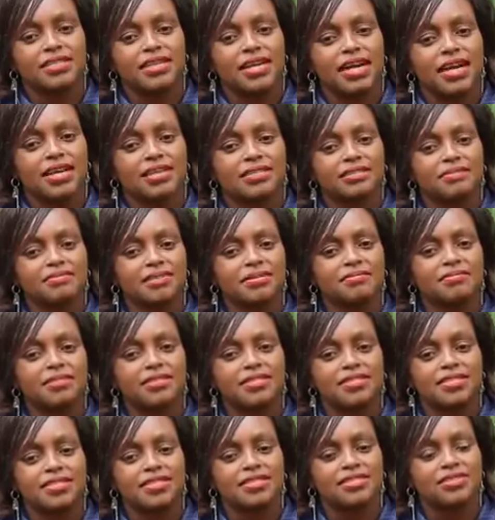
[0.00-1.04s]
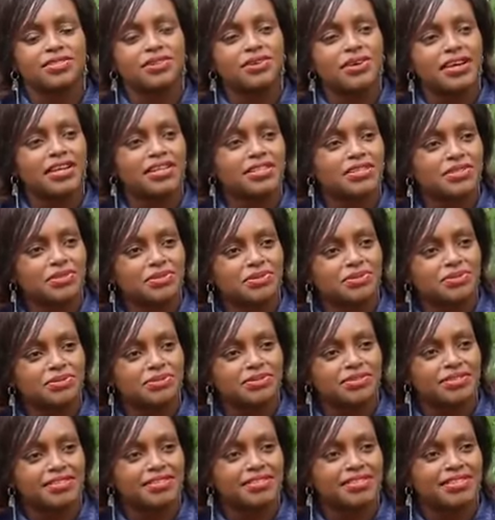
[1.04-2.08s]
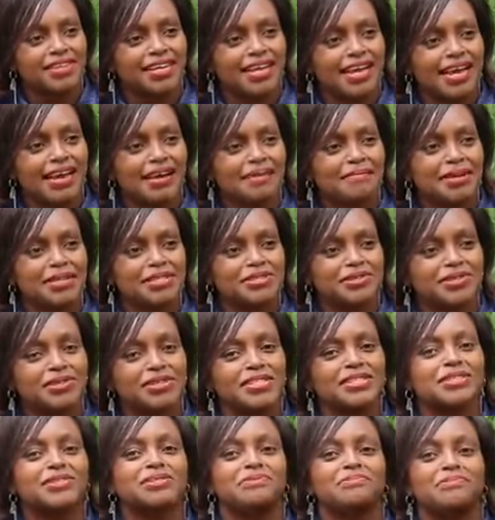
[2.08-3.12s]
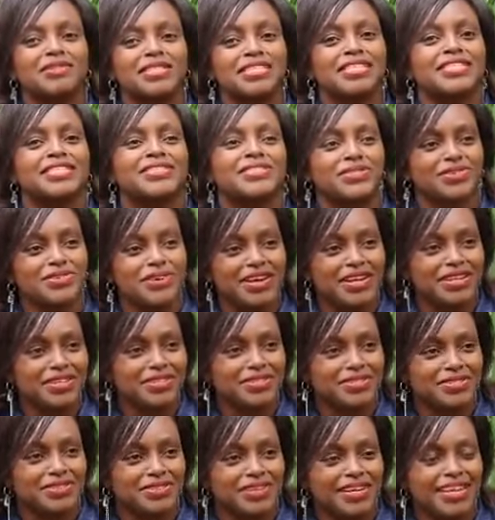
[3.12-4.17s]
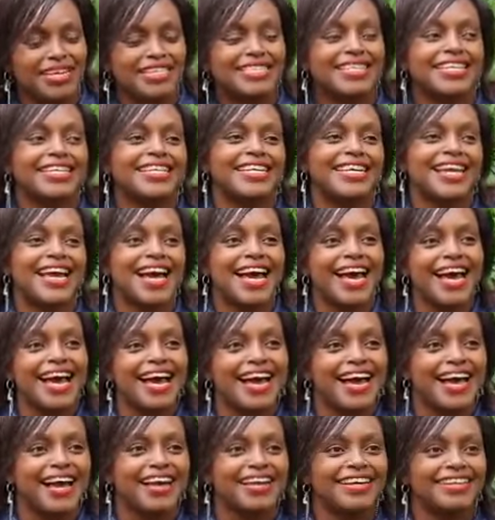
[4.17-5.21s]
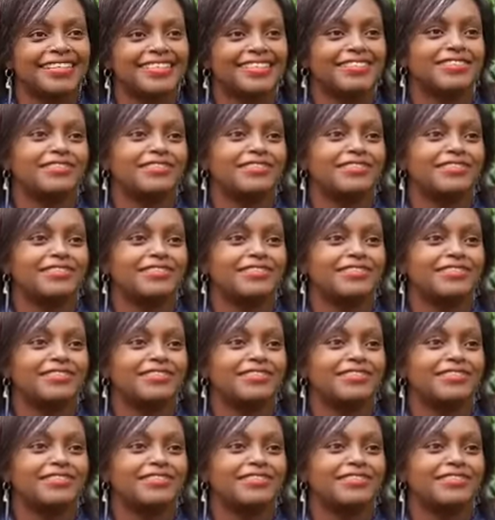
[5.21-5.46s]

she asked me, Mrs. So-and-so, am I talking to Mrs. So-and-so? I said, yeah.